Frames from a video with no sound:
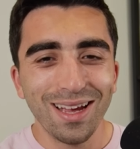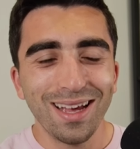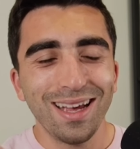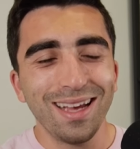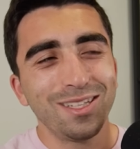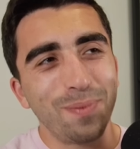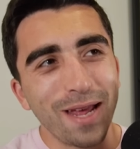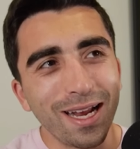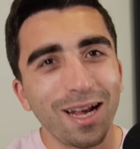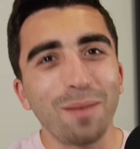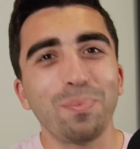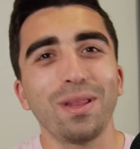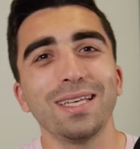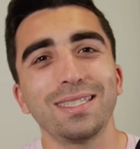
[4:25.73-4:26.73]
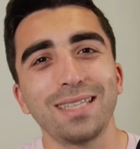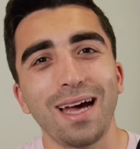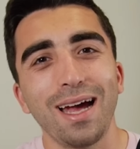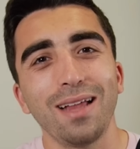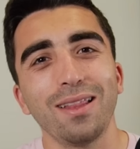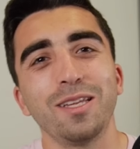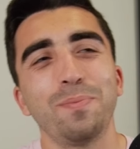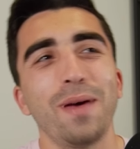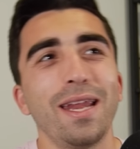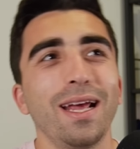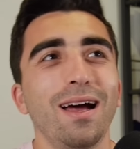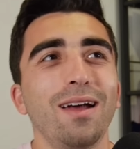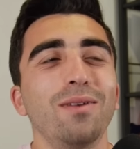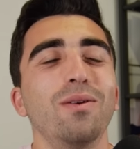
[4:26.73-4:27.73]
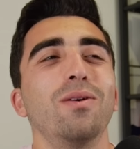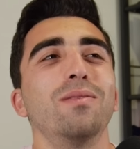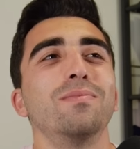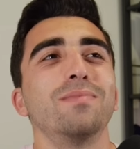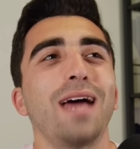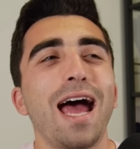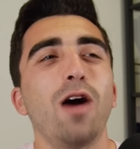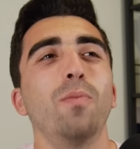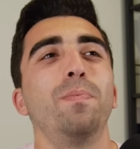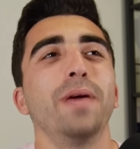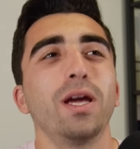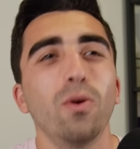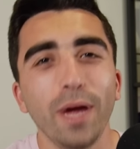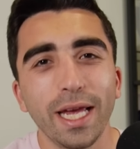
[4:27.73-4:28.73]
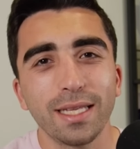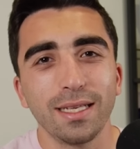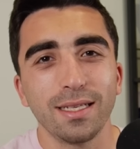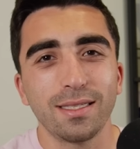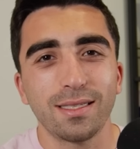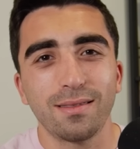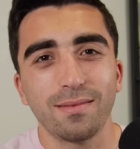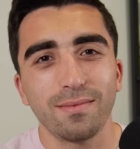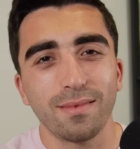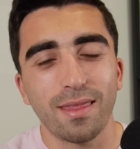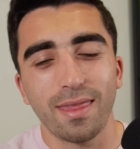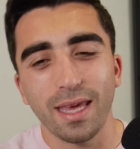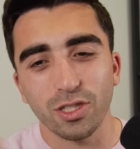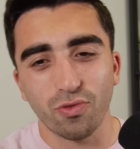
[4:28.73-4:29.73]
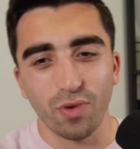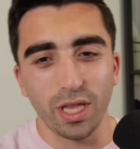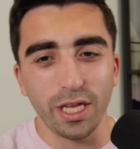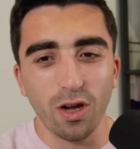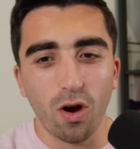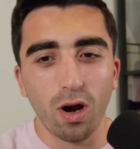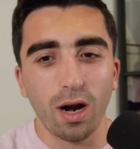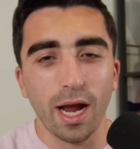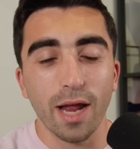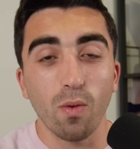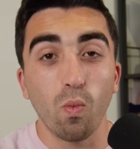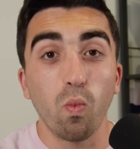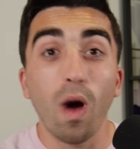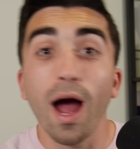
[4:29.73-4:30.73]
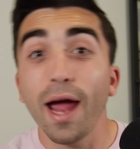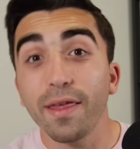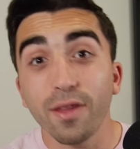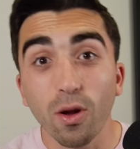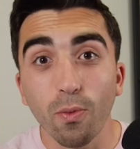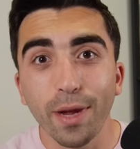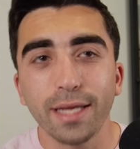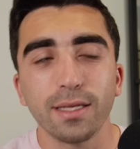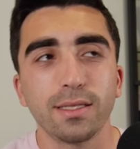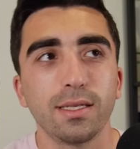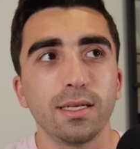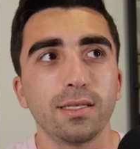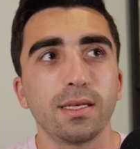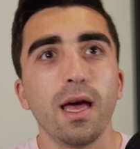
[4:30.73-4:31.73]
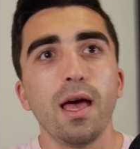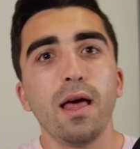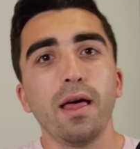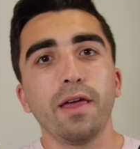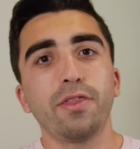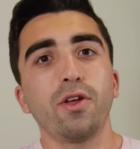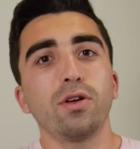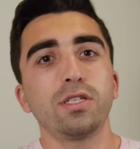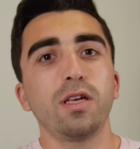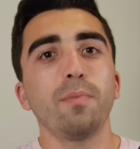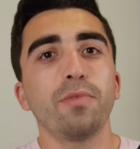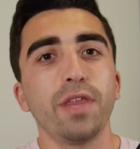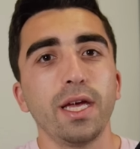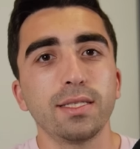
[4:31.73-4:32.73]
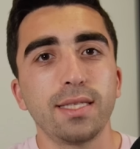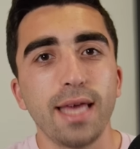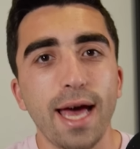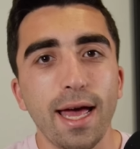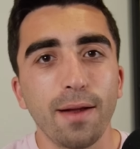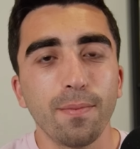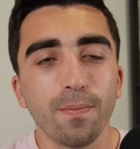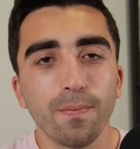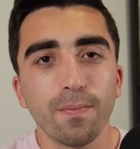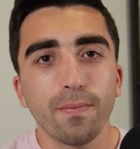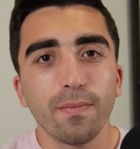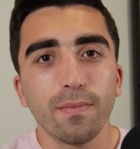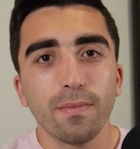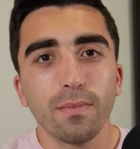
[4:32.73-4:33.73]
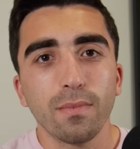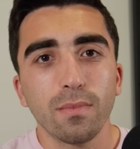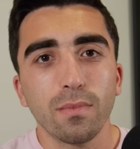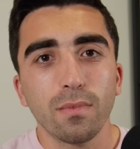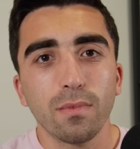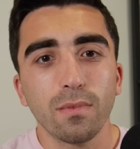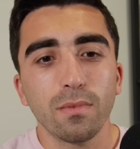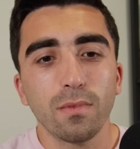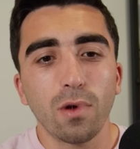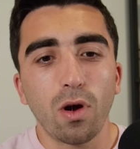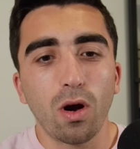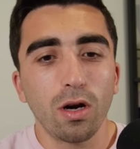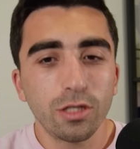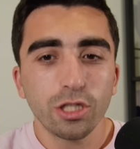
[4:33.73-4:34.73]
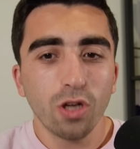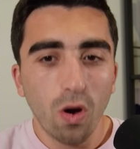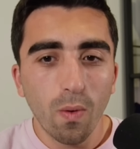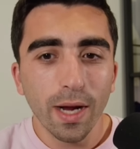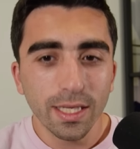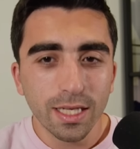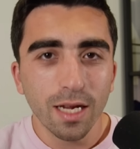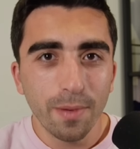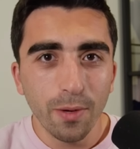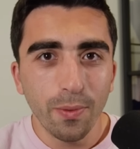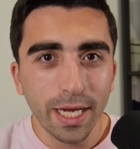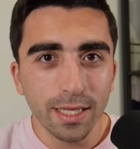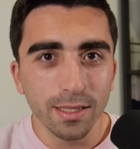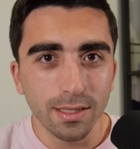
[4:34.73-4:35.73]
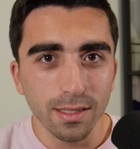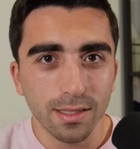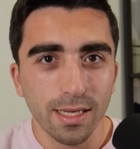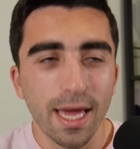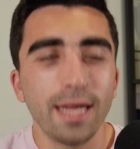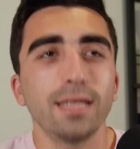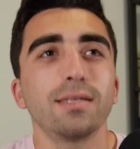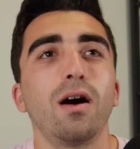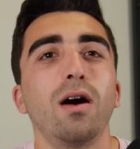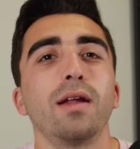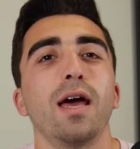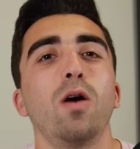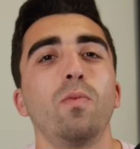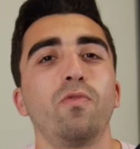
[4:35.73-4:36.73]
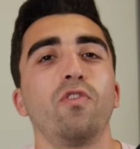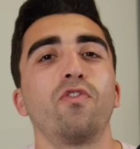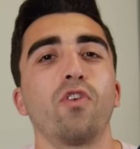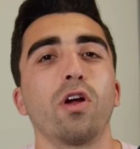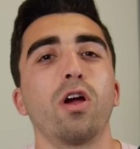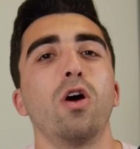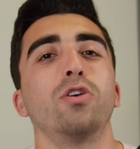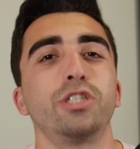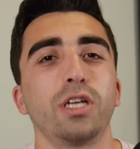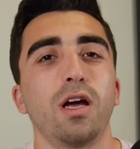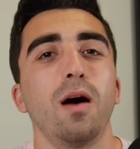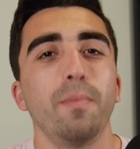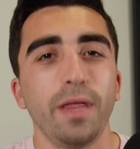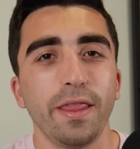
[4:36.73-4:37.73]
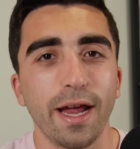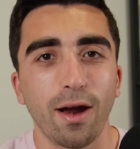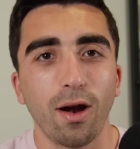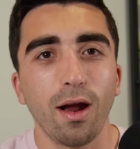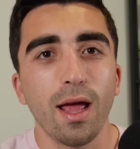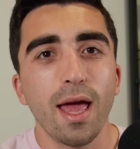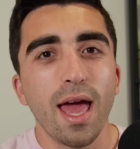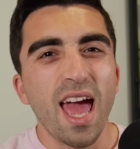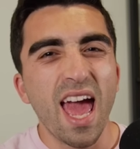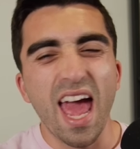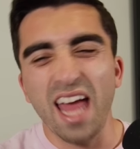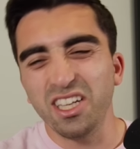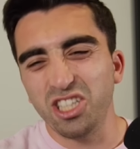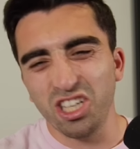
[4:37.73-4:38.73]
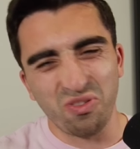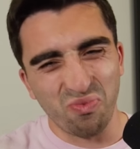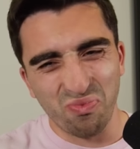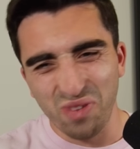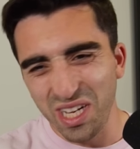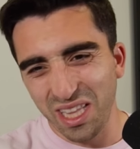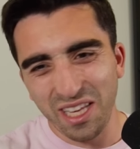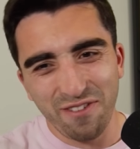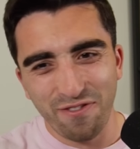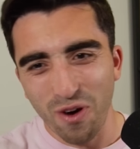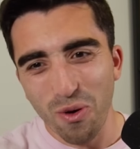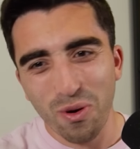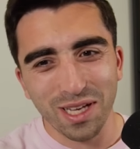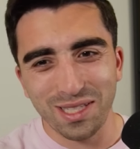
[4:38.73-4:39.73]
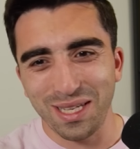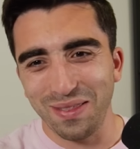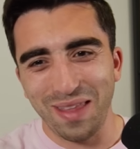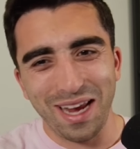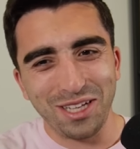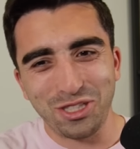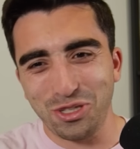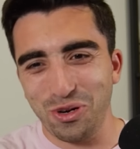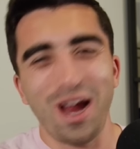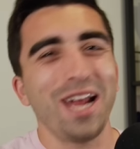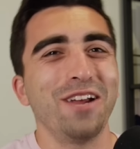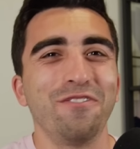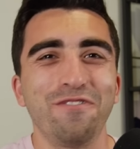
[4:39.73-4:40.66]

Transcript: depending on play style and depending on how big a weakness things really are and why they're weaknesses, like, there are some things that are just always going to be weaknesses. And it's unhelpful for a coach to come in there and just really focus on, like, trying to